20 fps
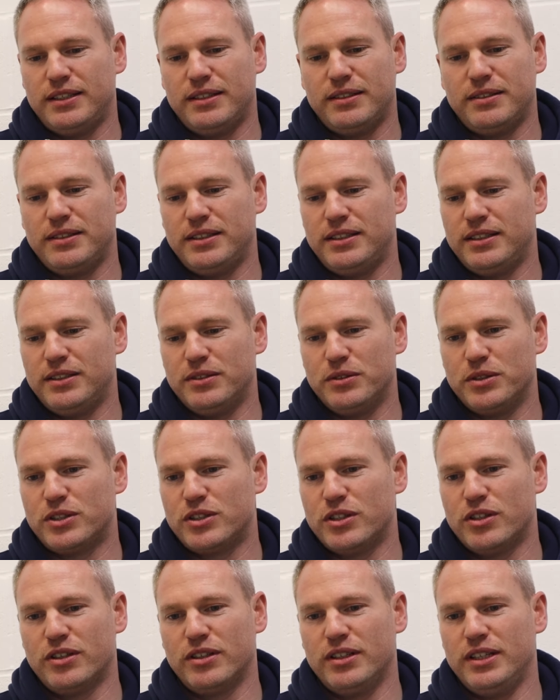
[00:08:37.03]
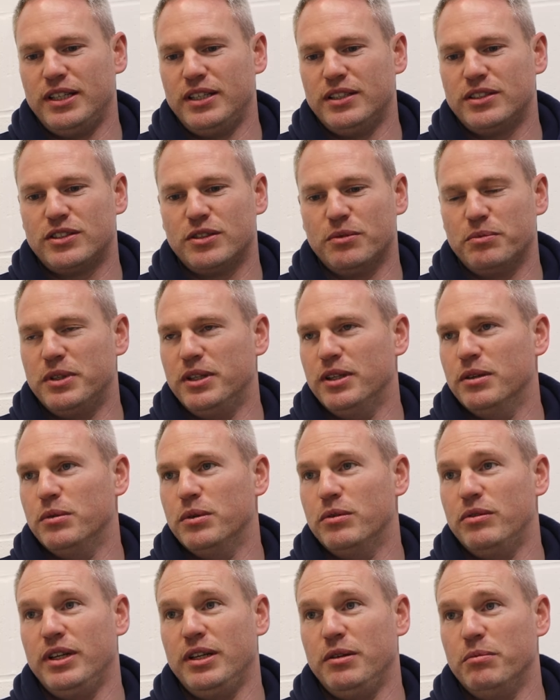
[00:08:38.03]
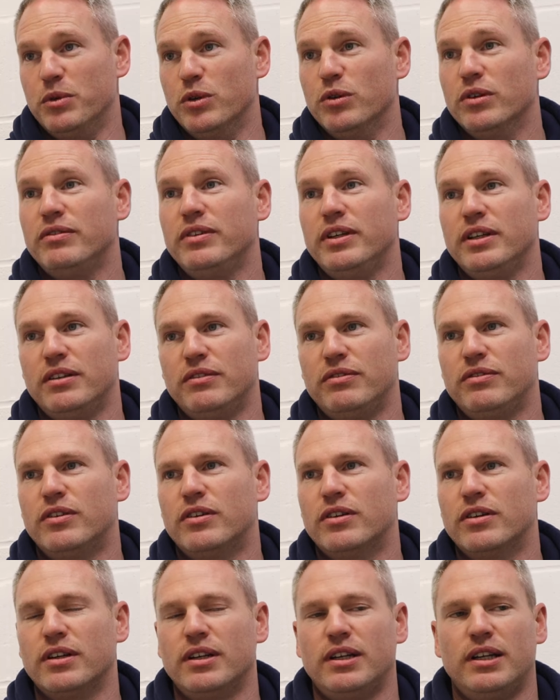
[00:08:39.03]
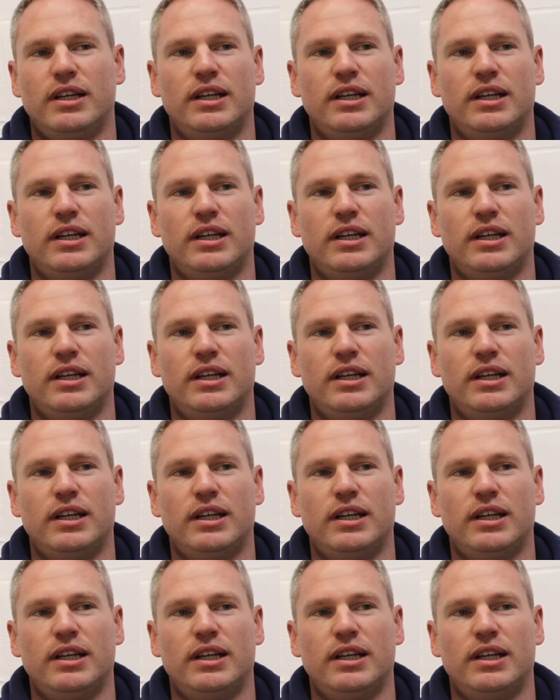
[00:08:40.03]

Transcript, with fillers: uh, you know, certainly something that we're really motivated for.